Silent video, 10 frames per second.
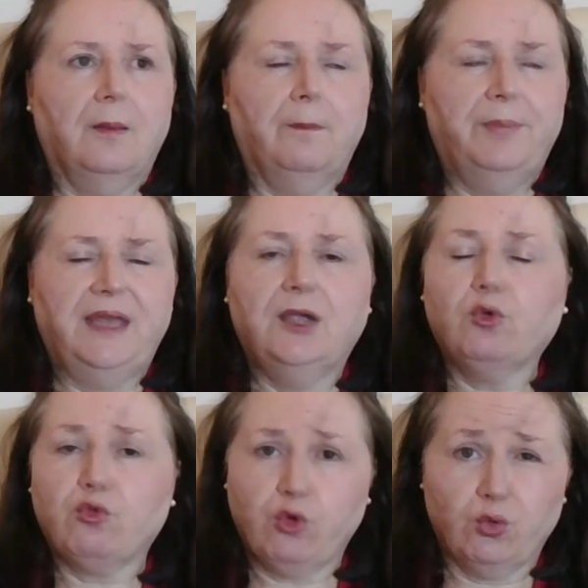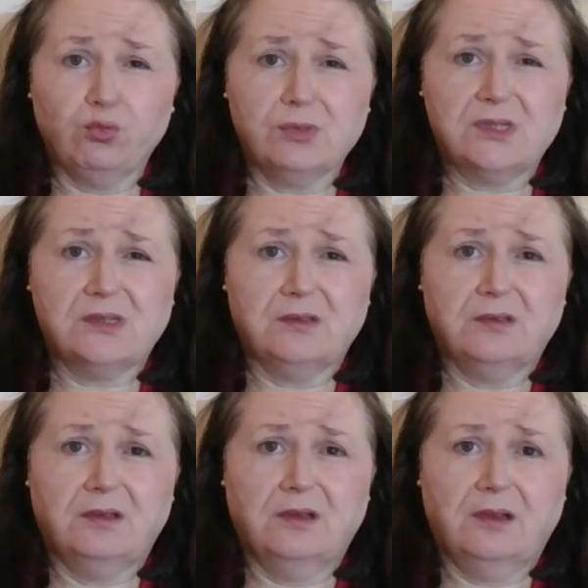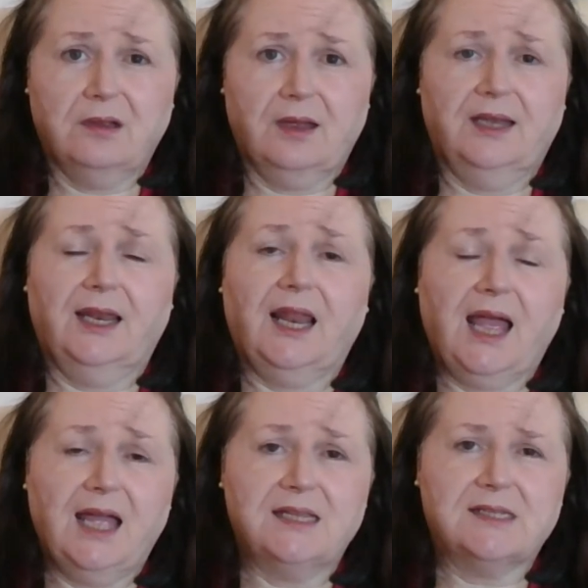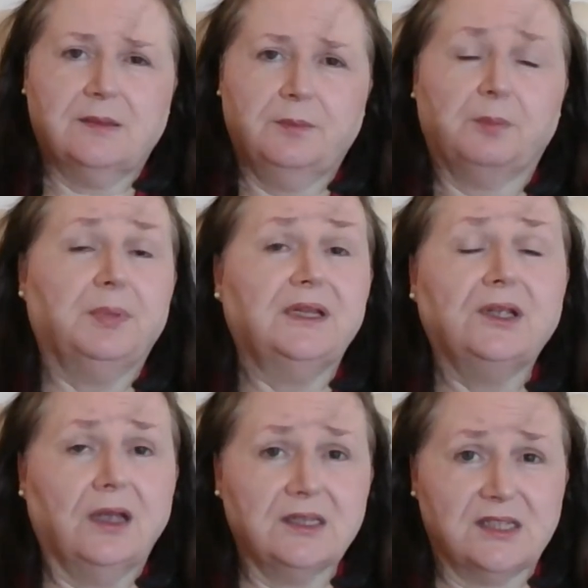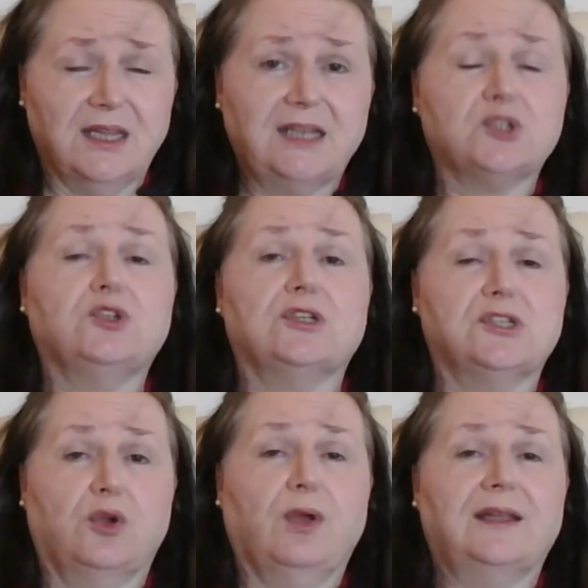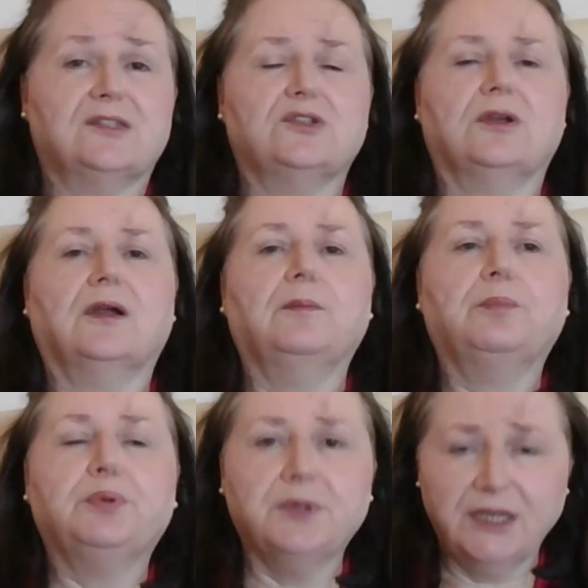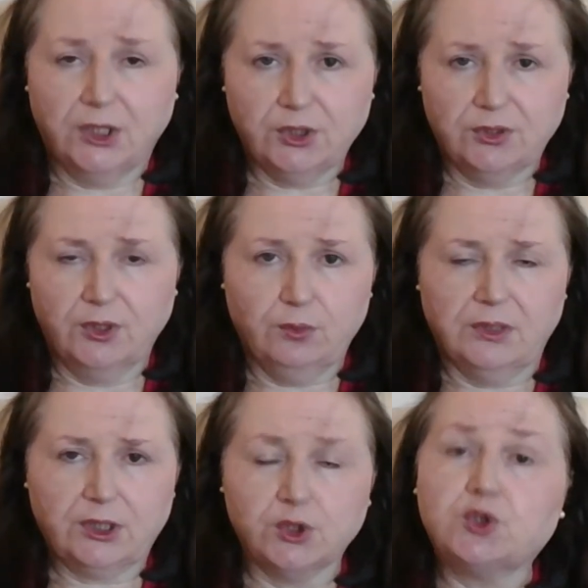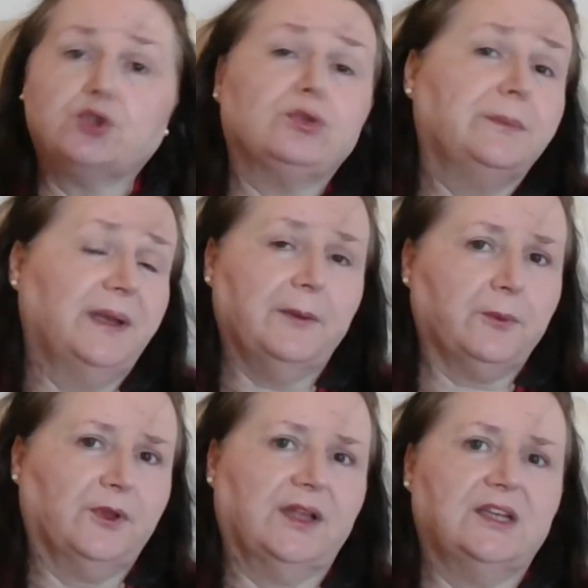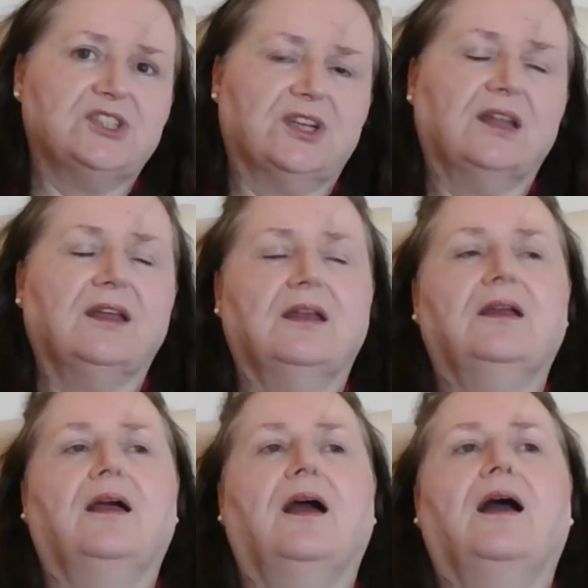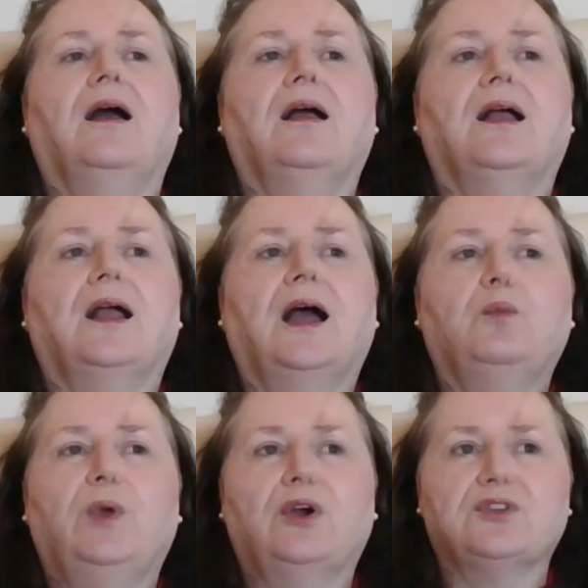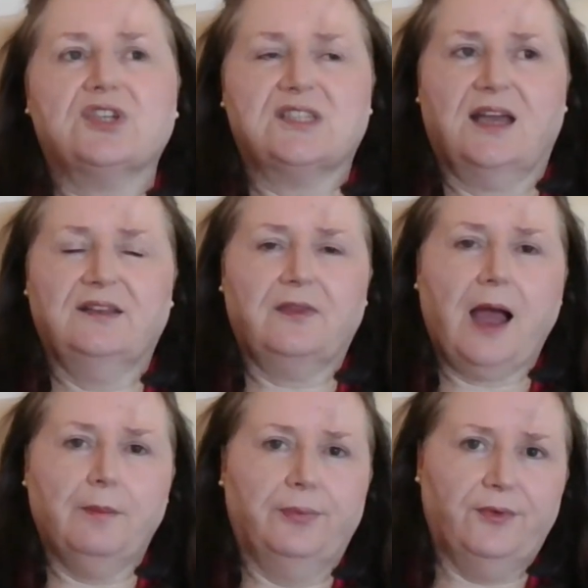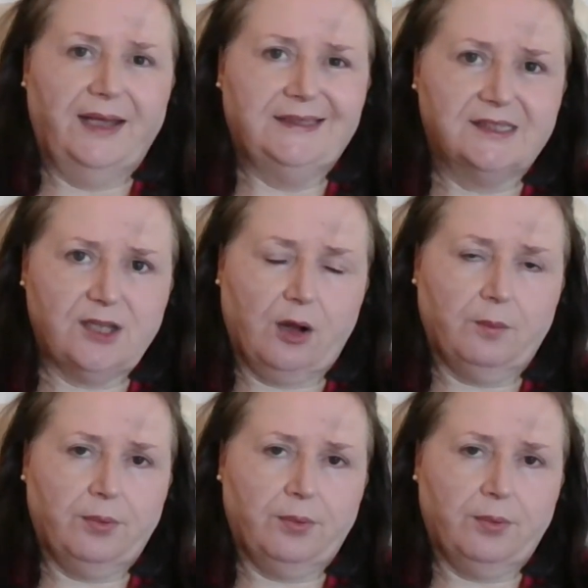being ruled and led, but it's led to us now into complete, like control and manipulation. And we understand that brings up